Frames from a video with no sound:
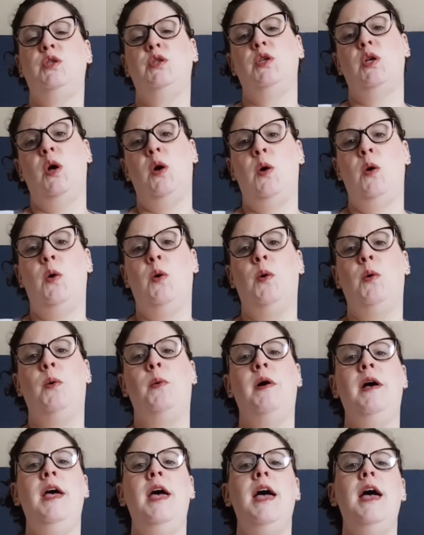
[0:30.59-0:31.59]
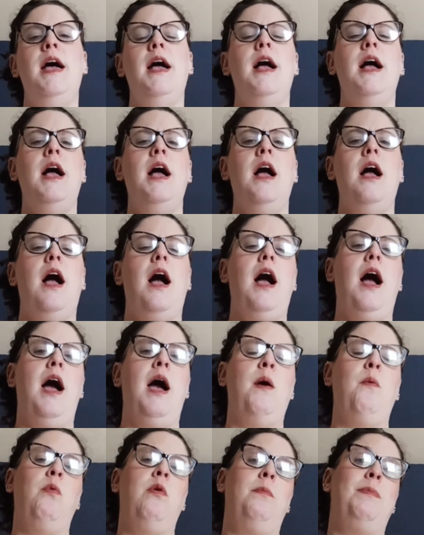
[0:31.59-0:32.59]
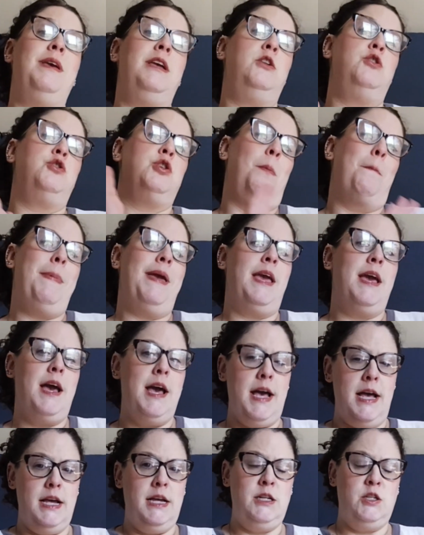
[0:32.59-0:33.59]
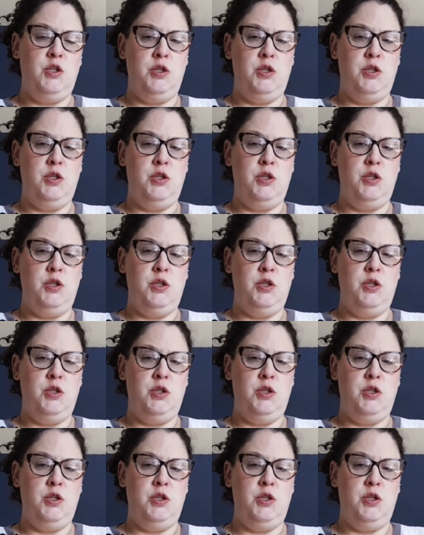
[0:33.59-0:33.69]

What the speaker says: So I will be jumping ahead